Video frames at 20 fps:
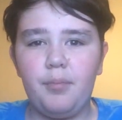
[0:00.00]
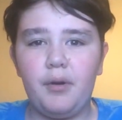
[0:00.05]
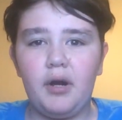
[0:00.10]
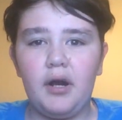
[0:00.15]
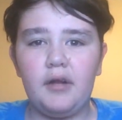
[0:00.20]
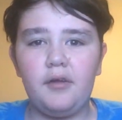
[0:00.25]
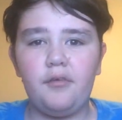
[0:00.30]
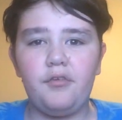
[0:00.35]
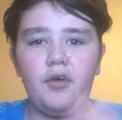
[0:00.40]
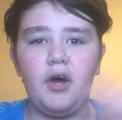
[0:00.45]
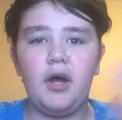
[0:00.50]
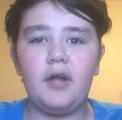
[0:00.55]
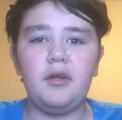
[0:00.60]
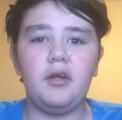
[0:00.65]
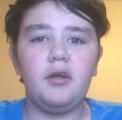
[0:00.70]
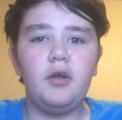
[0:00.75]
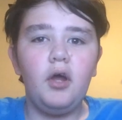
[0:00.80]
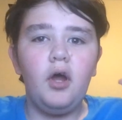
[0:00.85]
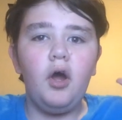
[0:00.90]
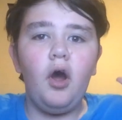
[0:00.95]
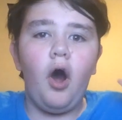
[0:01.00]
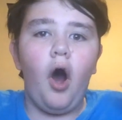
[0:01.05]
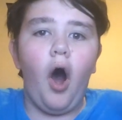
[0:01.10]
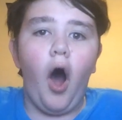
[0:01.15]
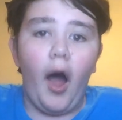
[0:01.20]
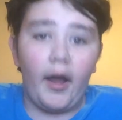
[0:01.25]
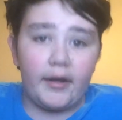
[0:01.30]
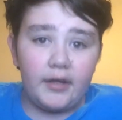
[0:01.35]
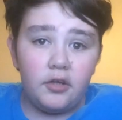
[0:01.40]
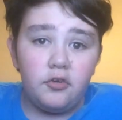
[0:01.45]
but I decided
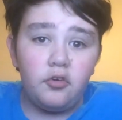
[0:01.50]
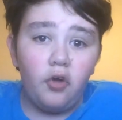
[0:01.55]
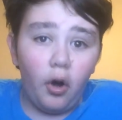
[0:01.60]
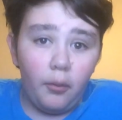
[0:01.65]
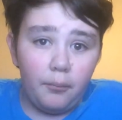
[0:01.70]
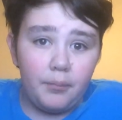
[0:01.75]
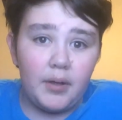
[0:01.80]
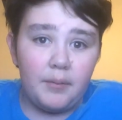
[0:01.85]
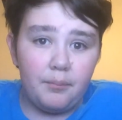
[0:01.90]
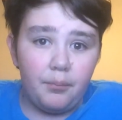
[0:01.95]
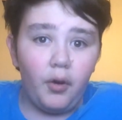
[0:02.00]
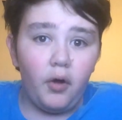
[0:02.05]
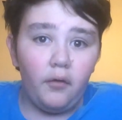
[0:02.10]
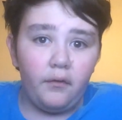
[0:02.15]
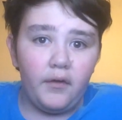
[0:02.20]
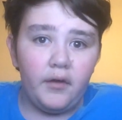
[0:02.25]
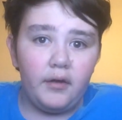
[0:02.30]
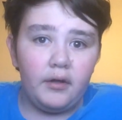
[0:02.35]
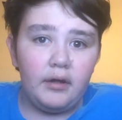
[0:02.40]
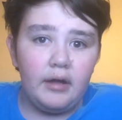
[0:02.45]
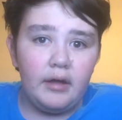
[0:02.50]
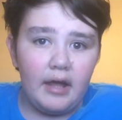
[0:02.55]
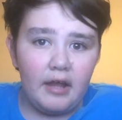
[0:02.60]
I cannot be bothered.